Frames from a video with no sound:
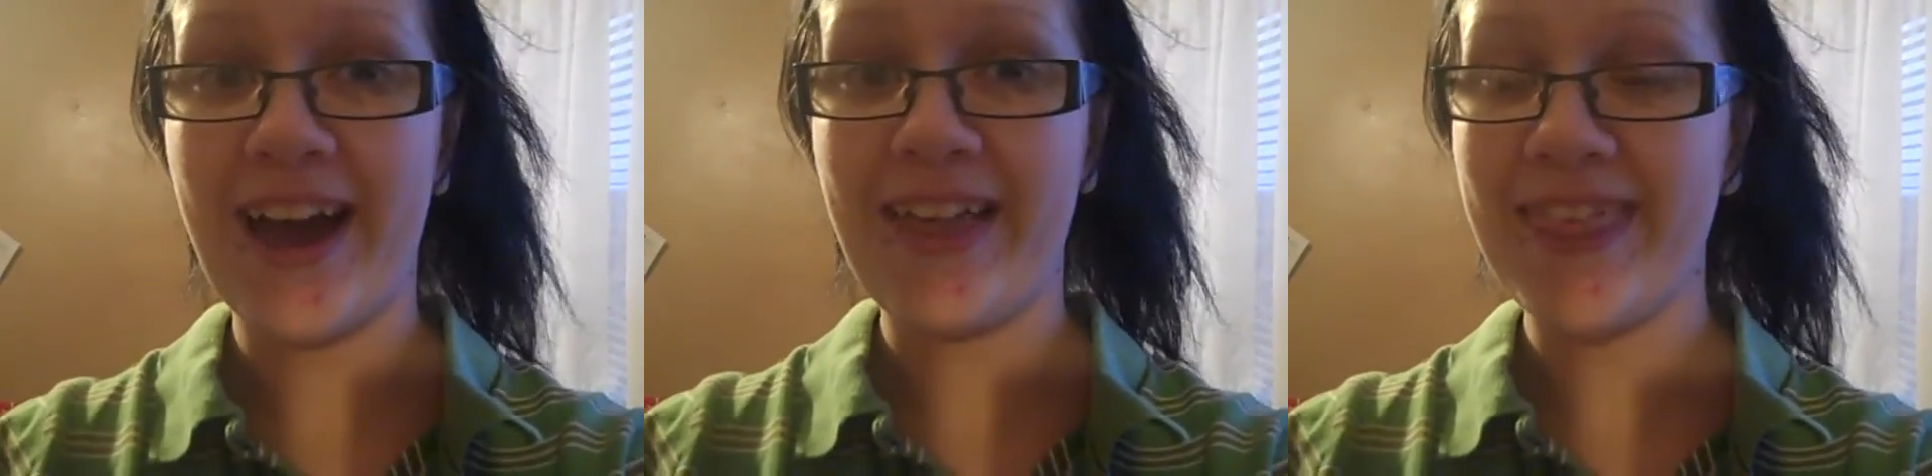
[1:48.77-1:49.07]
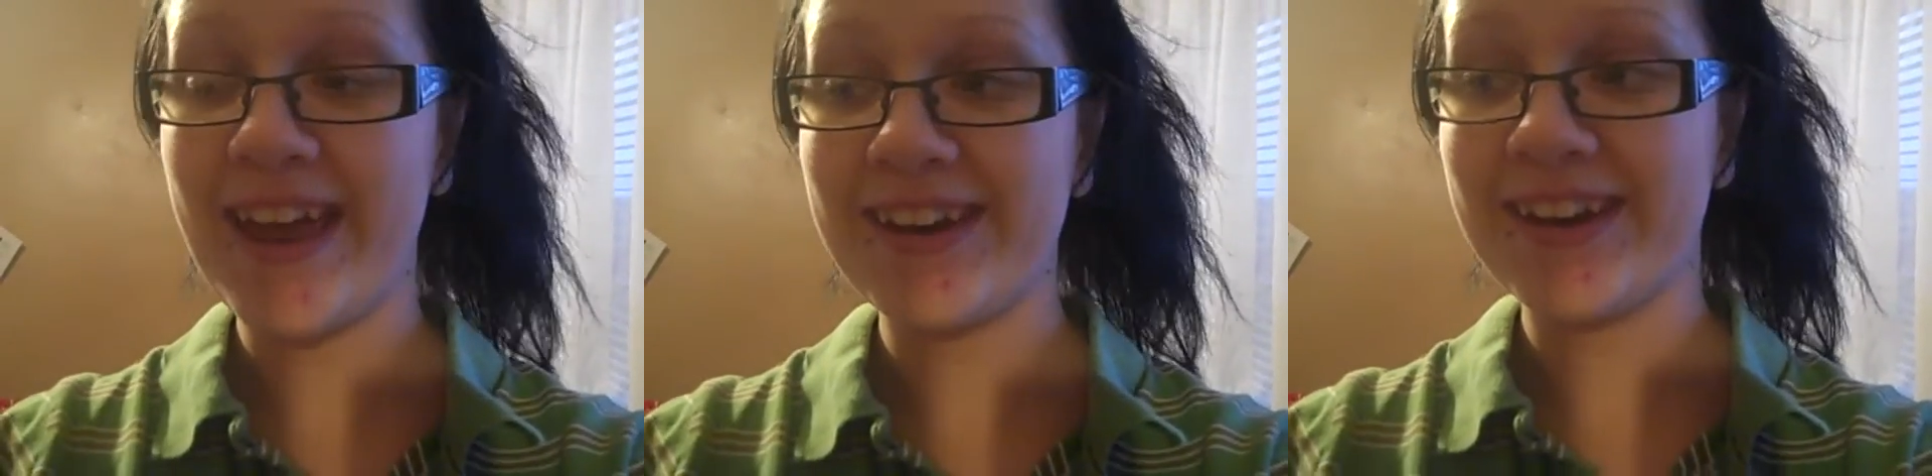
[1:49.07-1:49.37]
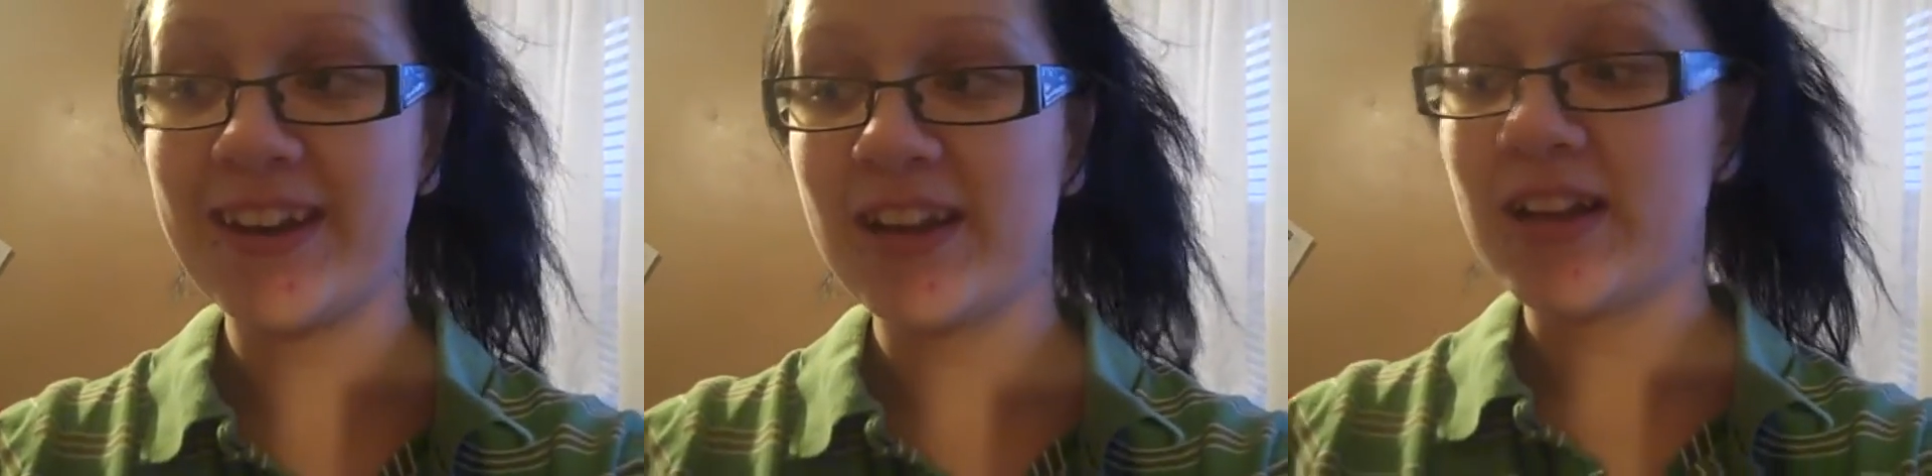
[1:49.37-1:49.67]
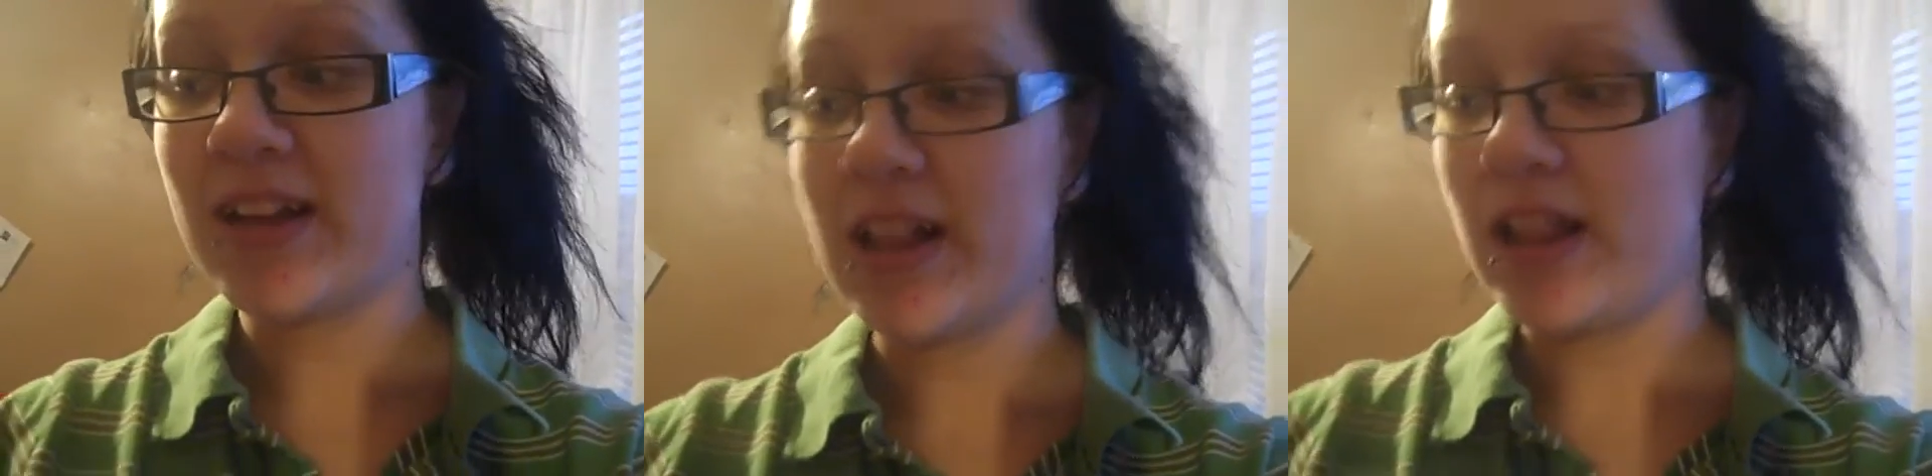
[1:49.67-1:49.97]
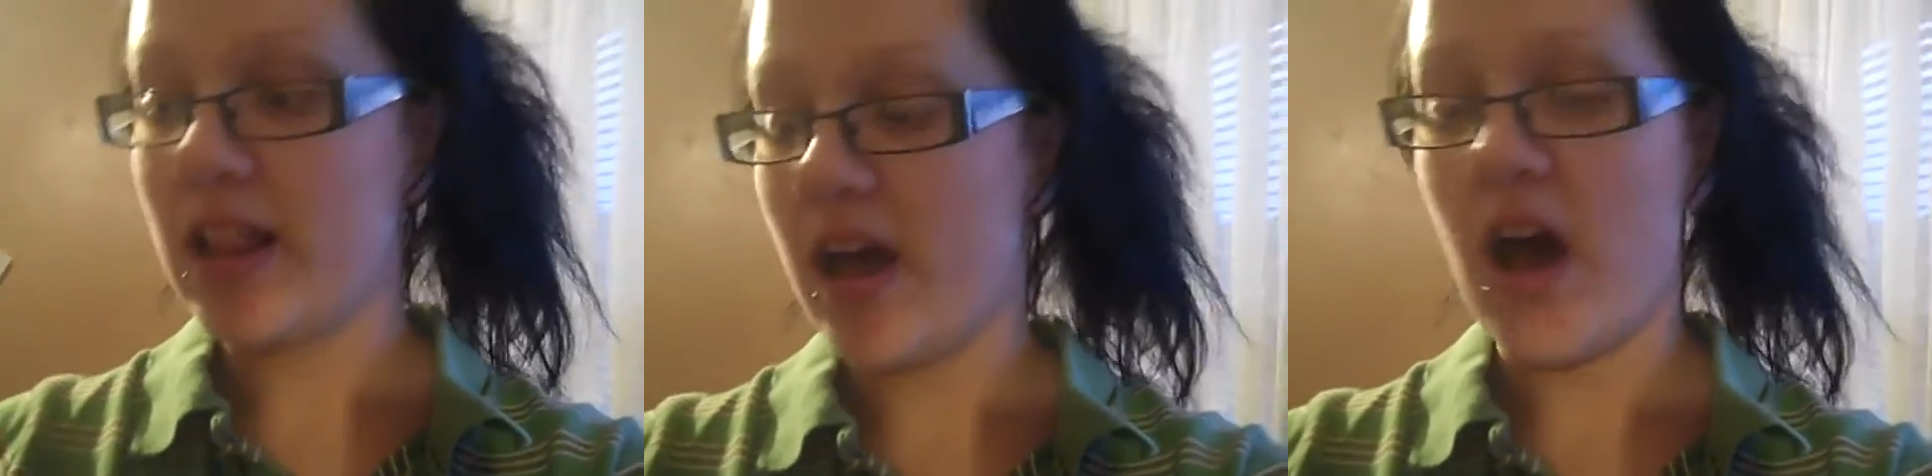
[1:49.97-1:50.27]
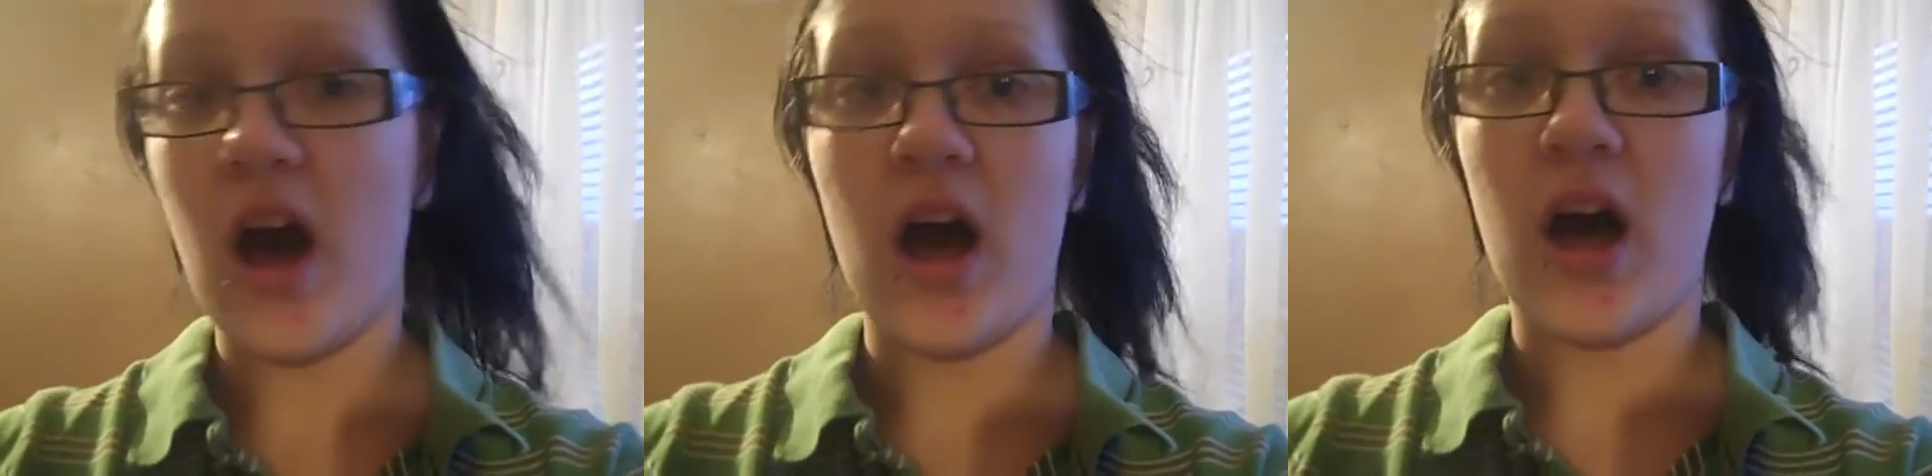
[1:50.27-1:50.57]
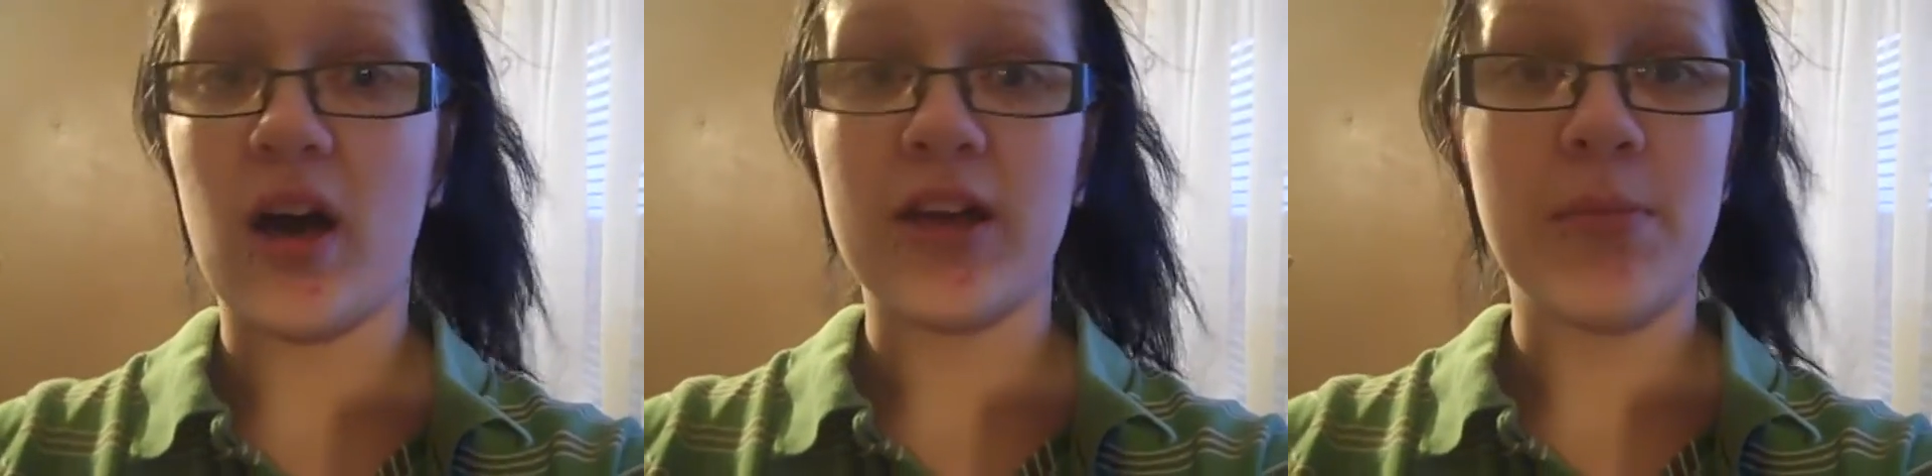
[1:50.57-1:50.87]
and then I'll